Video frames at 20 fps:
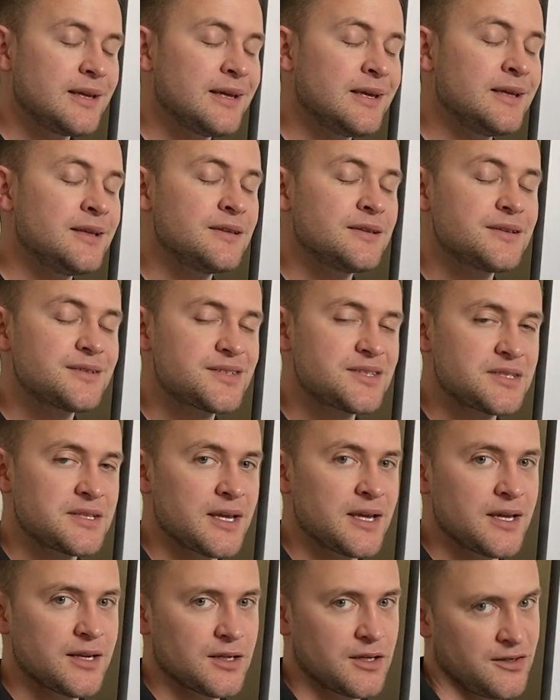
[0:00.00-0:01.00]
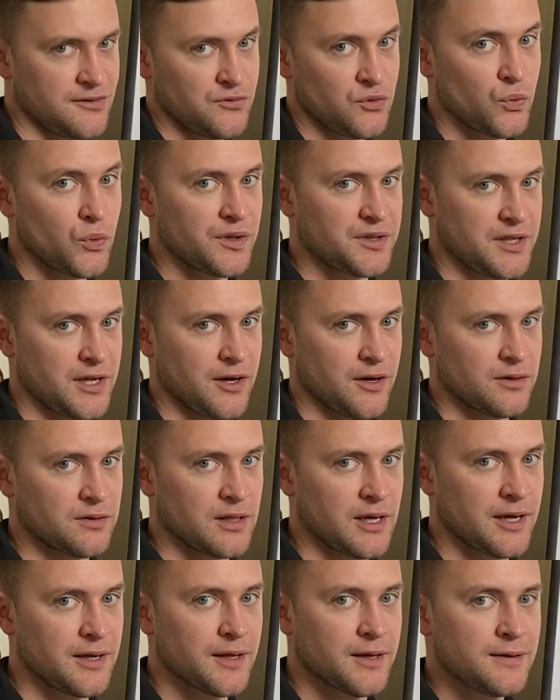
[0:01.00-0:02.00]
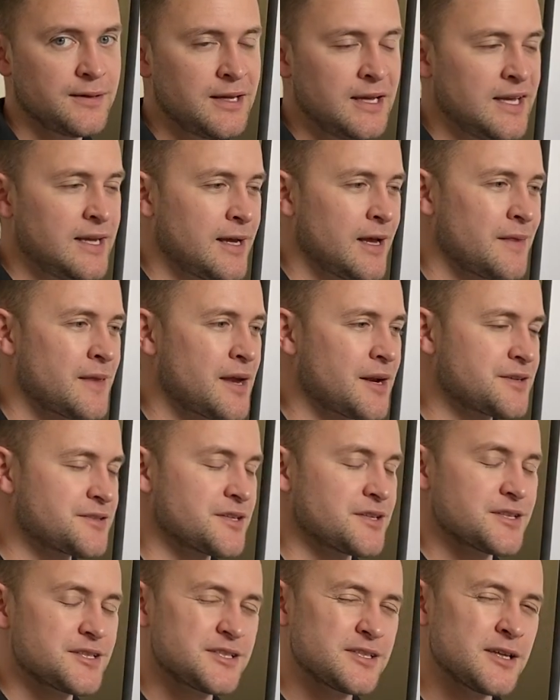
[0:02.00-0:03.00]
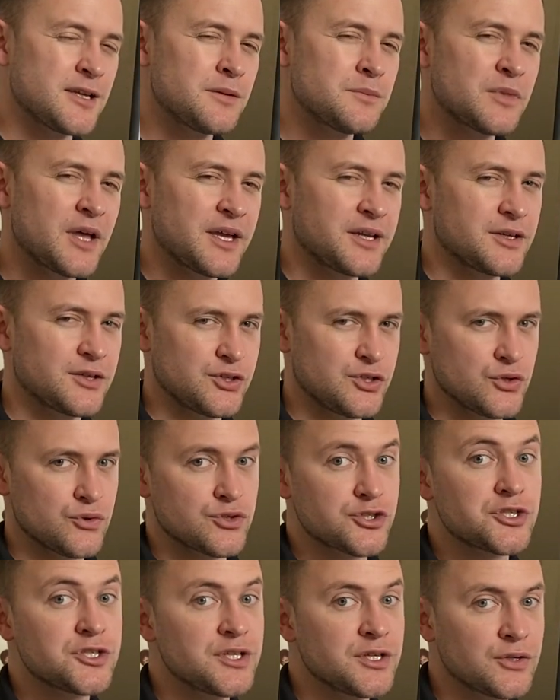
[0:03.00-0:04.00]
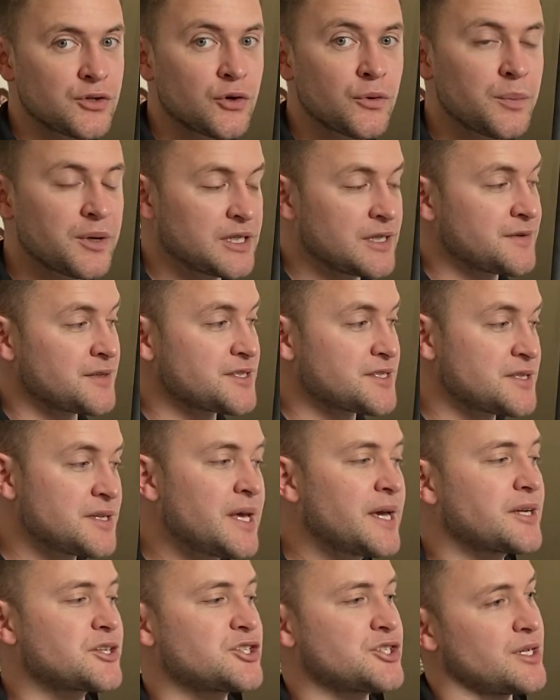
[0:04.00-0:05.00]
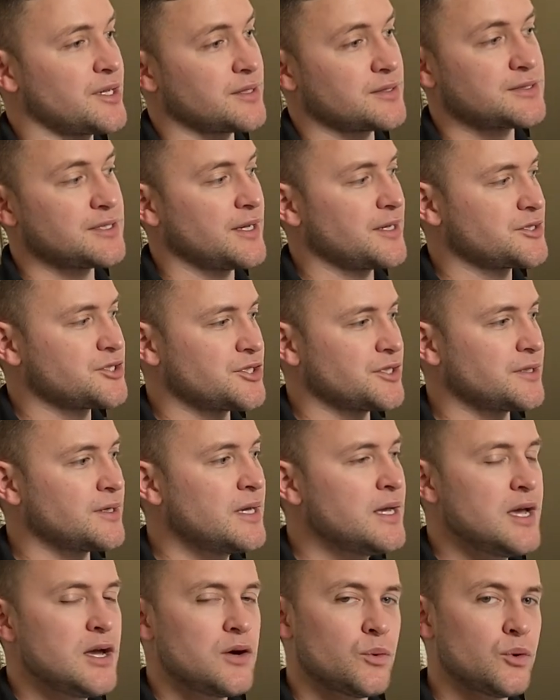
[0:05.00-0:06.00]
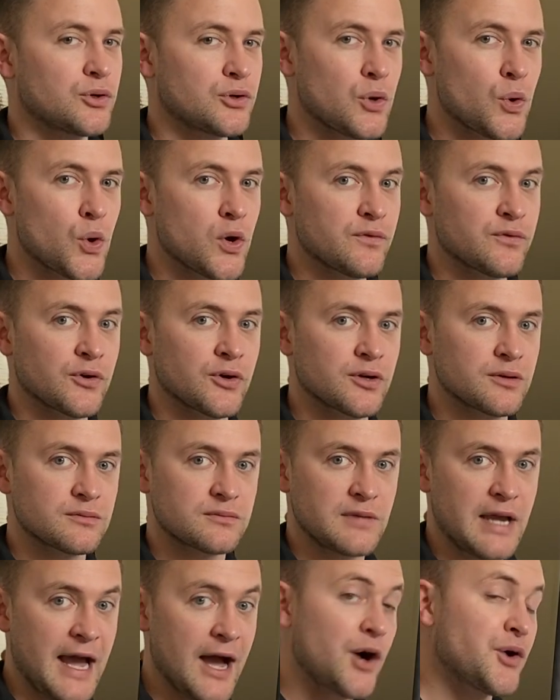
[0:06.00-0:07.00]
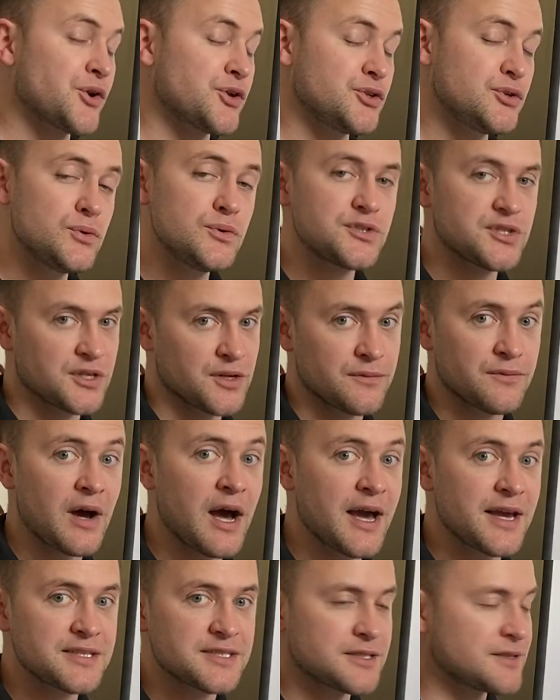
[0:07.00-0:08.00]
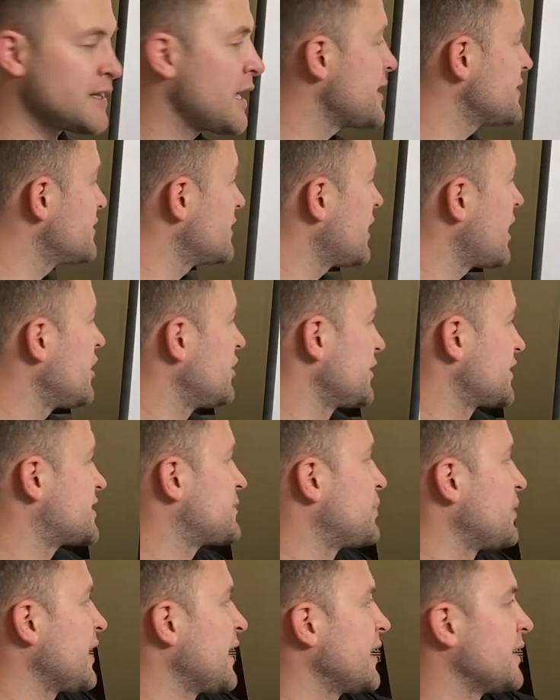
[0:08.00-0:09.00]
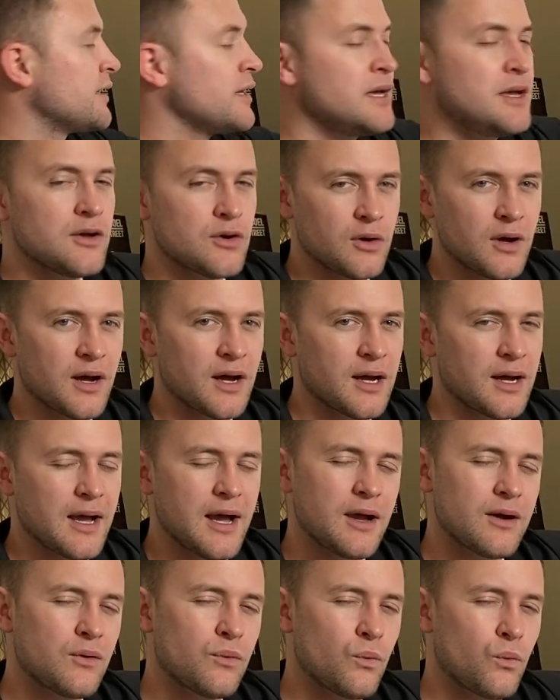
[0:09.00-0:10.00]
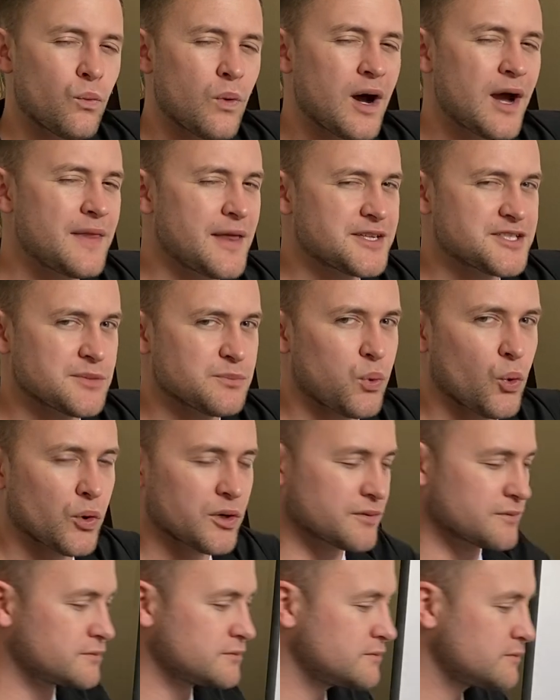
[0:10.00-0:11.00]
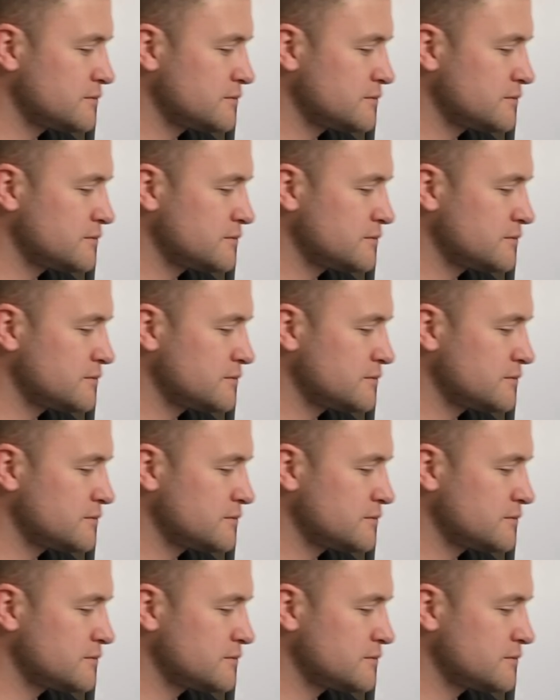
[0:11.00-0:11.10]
in the state of North Carolina. And that doesn't seem like a huge deal, but in this next section, we'll go over how to use the device, and that I'll explain why that's important.